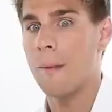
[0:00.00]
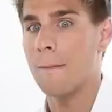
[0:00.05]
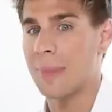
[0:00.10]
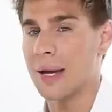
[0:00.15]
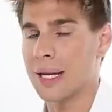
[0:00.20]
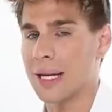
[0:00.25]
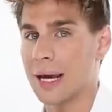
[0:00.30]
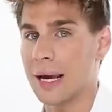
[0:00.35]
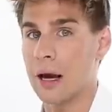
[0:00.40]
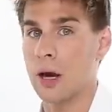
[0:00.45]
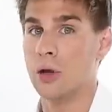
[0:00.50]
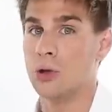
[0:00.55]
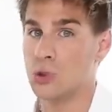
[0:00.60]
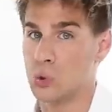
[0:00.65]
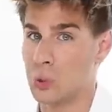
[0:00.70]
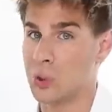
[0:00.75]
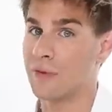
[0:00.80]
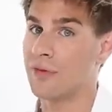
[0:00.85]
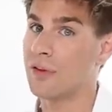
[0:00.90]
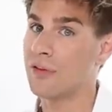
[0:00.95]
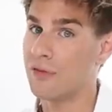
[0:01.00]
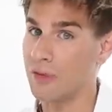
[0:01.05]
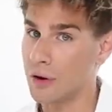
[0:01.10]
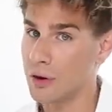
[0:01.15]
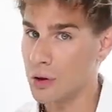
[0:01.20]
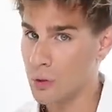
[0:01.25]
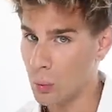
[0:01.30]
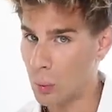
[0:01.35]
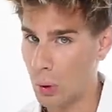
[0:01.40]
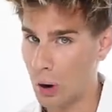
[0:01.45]
meaning do whatever the
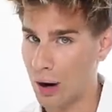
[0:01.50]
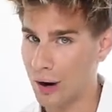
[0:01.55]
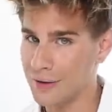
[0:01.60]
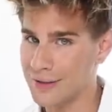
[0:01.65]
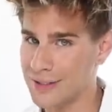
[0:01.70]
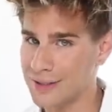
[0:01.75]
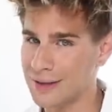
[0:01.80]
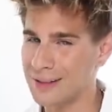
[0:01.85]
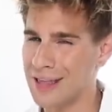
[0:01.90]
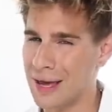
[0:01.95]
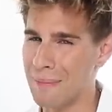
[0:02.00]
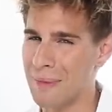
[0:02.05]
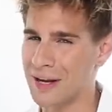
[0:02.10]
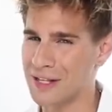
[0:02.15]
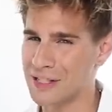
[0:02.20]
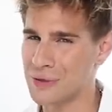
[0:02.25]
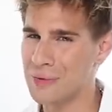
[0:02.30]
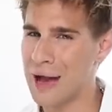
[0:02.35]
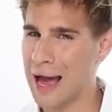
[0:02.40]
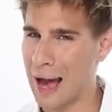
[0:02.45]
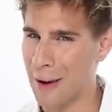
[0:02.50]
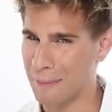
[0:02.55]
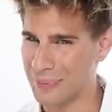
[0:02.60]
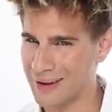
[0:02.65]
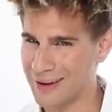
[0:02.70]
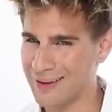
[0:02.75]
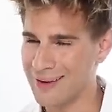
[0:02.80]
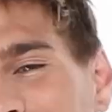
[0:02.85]
want that makes you happy.